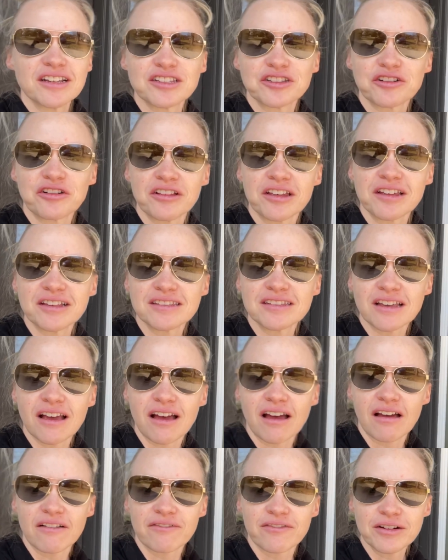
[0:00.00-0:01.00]
Sterling's
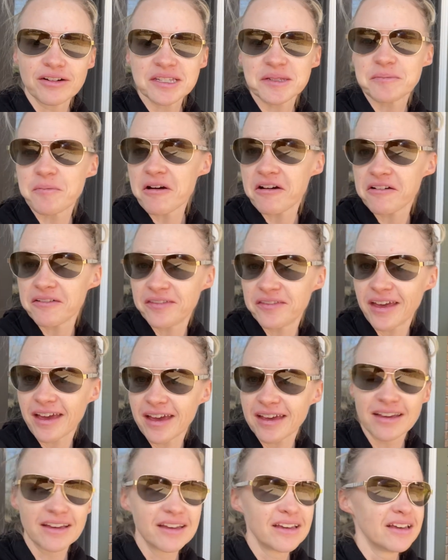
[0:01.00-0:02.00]
first
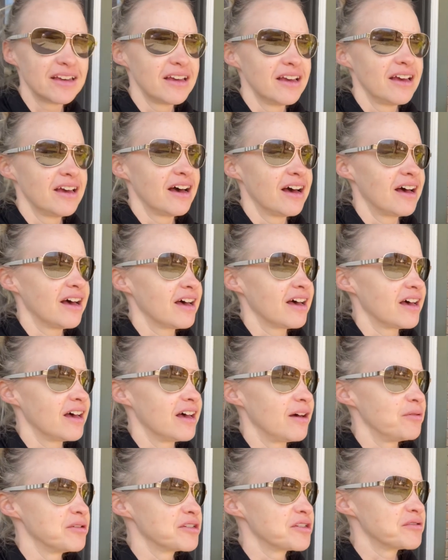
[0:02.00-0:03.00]
birthday,
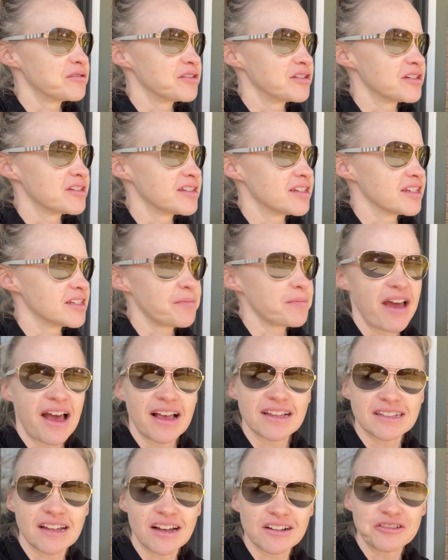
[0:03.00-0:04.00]
which is just this
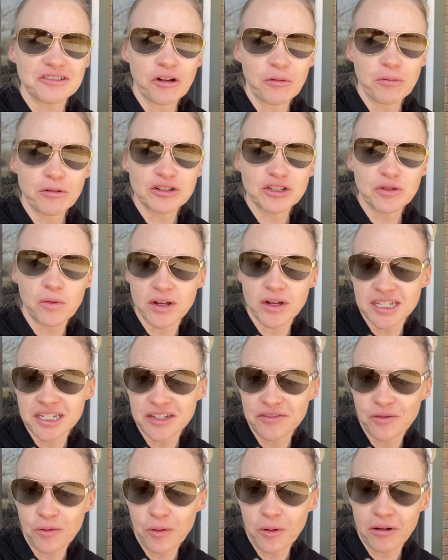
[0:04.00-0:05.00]
past October
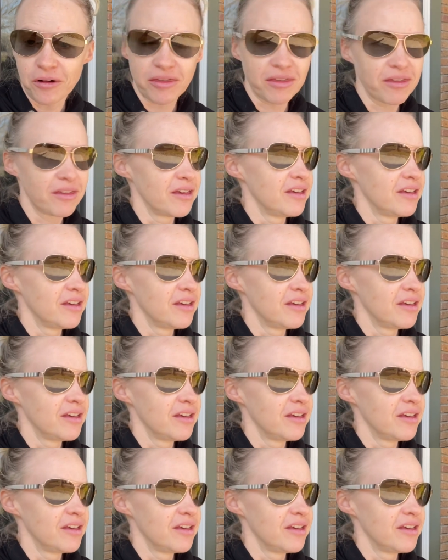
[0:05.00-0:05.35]
24th.